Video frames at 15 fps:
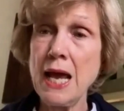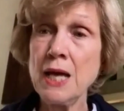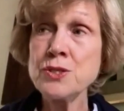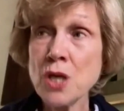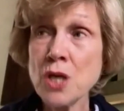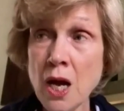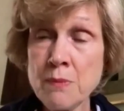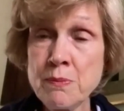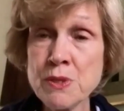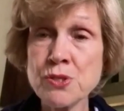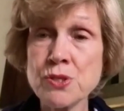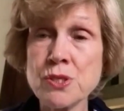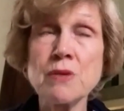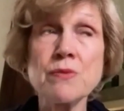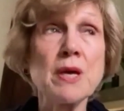And Time is
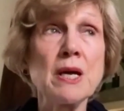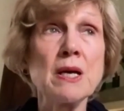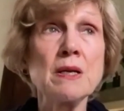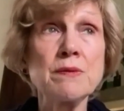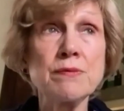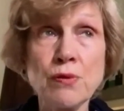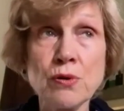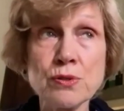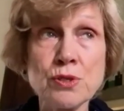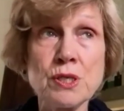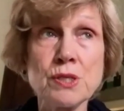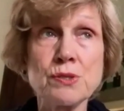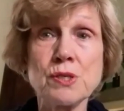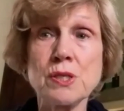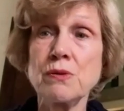still there and Fortune
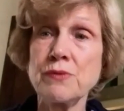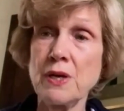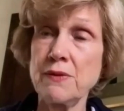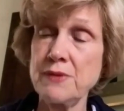is still there.